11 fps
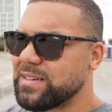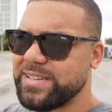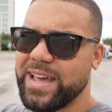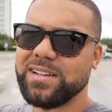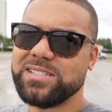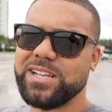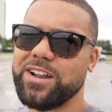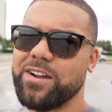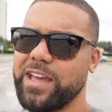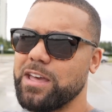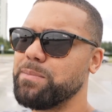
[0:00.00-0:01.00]
dead
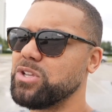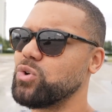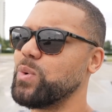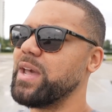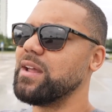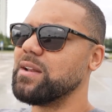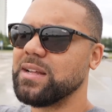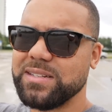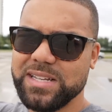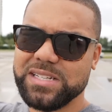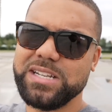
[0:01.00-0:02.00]
center in between
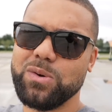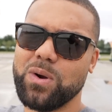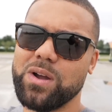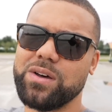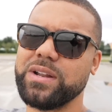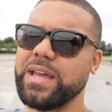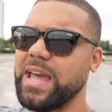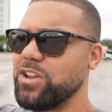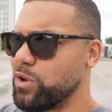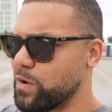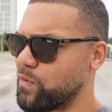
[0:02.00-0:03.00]
Disney World
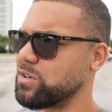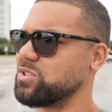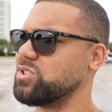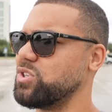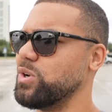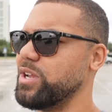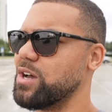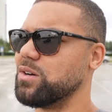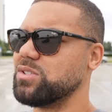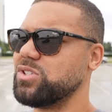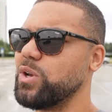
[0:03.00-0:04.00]
and Universal Studios.